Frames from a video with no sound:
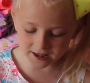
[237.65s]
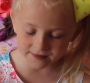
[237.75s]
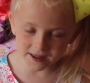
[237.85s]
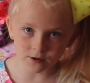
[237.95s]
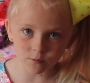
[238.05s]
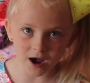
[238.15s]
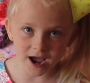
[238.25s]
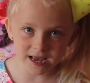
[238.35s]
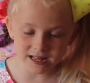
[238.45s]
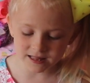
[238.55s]
then a
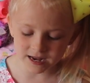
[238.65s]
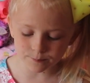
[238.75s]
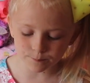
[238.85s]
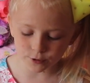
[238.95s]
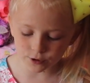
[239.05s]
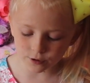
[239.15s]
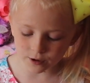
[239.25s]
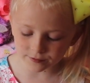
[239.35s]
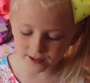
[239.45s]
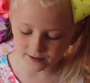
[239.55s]
white, and then a
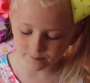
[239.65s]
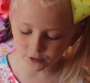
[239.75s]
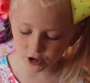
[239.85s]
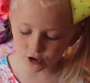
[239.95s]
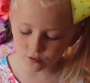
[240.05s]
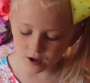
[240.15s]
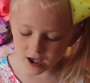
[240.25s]
then a blue,